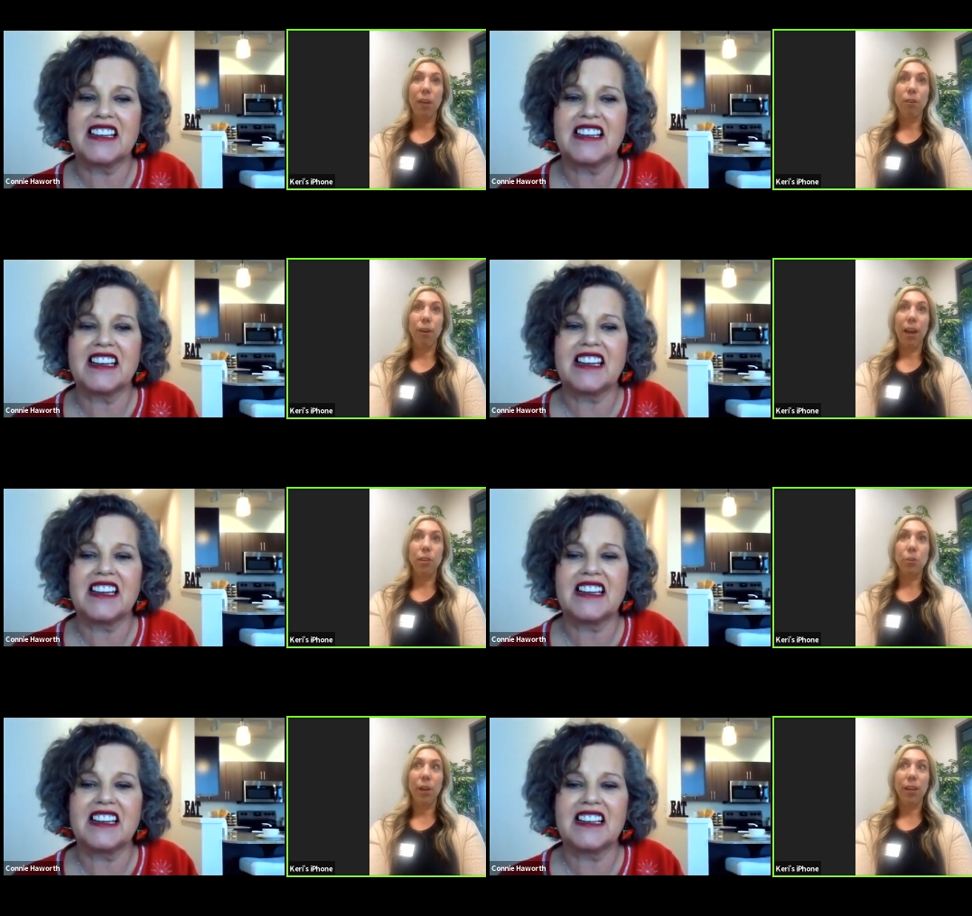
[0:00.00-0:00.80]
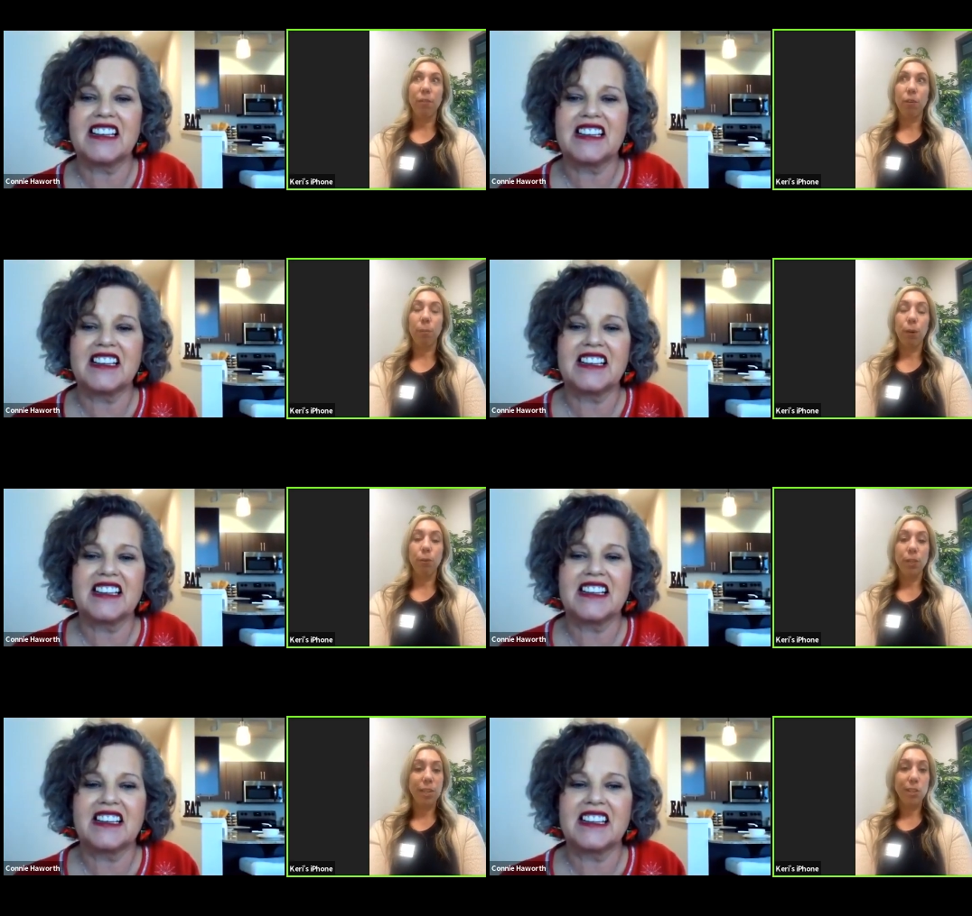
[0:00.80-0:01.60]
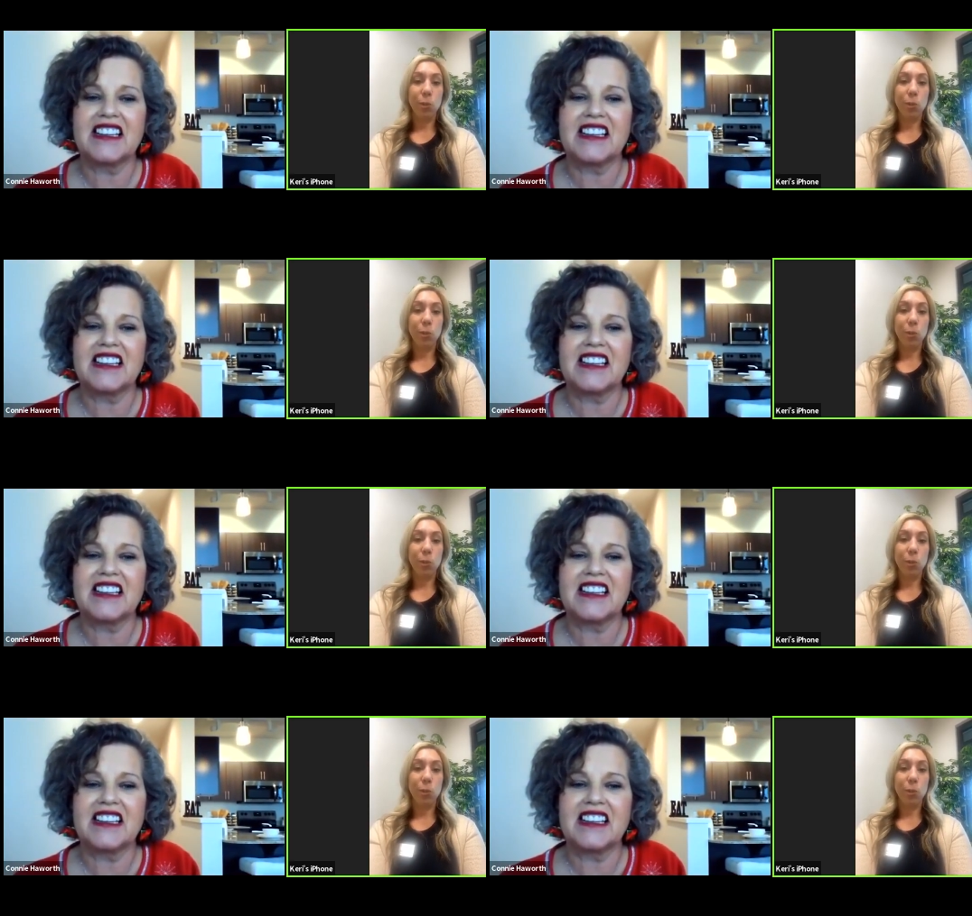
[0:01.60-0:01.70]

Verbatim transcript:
Speaker 1: graduated from OT